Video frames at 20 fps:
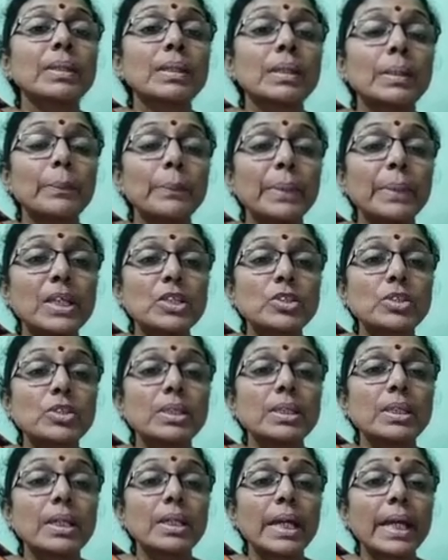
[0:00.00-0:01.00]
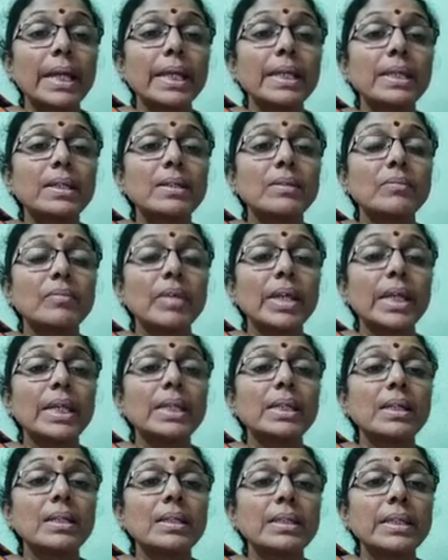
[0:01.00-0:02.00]
patient height, weight
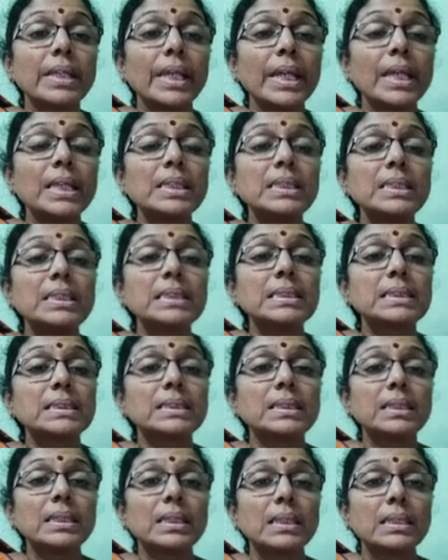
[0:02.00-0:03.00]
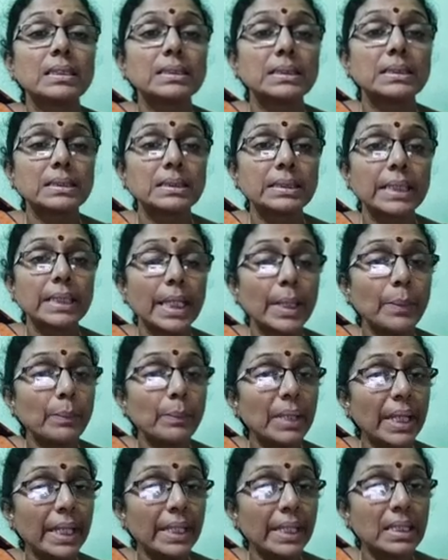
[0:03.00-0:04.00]
and age is same
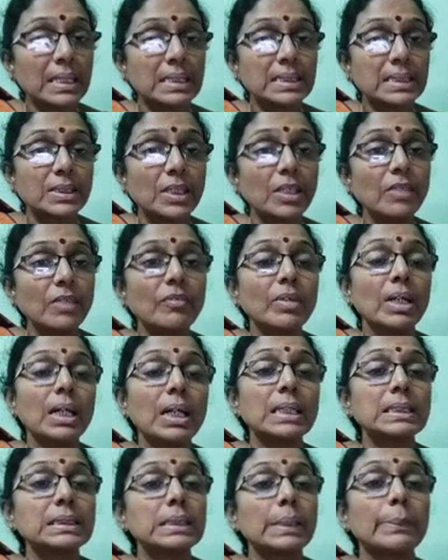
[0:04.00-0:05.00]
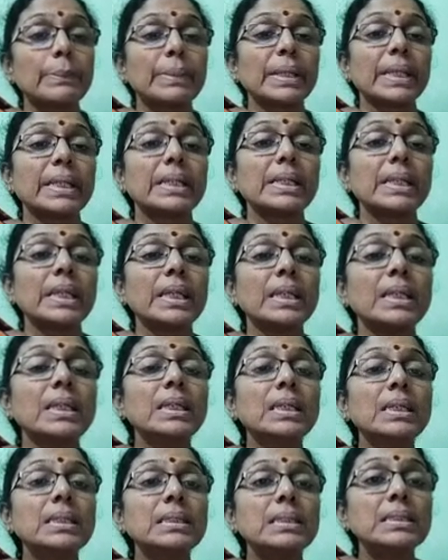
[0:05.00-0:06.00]
line itself or separately.
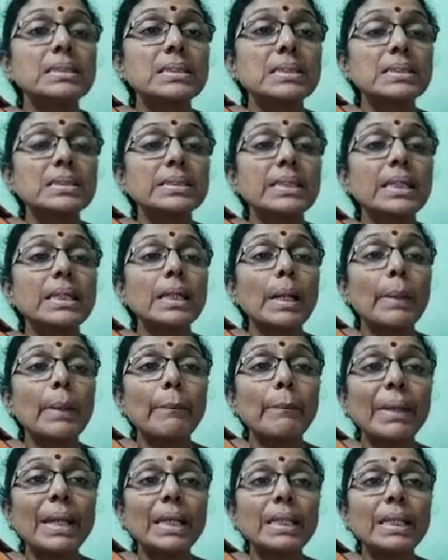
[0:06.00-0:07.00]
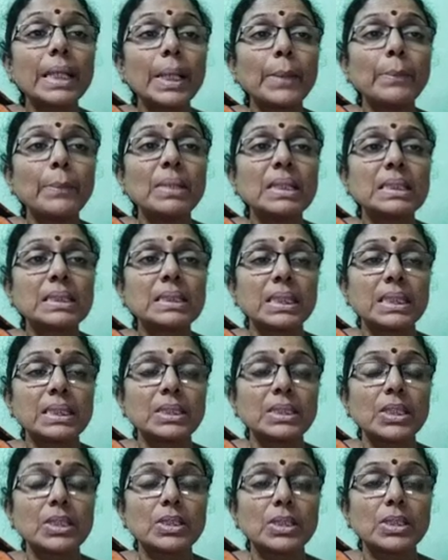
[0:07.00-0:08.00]
This is the compile time
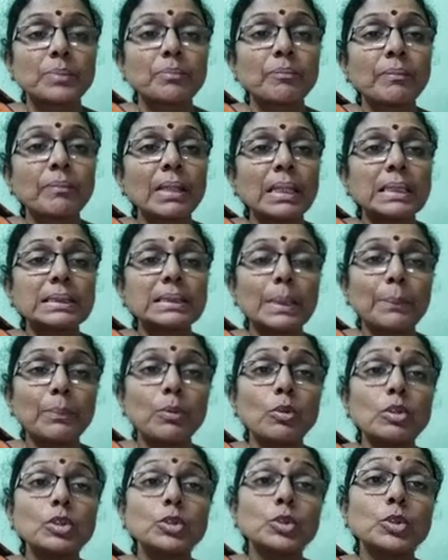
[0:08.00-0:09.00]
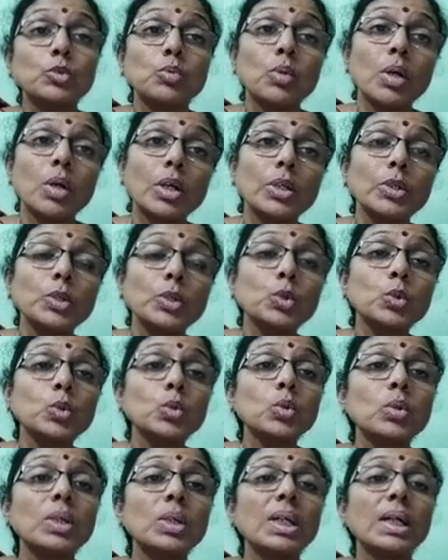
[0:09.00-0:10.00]
initialization. Suppose you want to
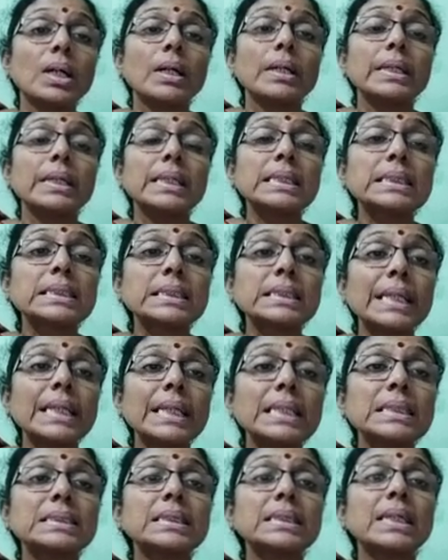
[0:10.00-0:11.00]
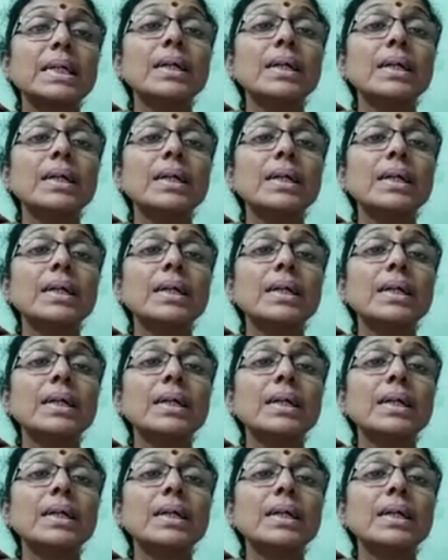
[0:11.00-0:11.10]
initialize the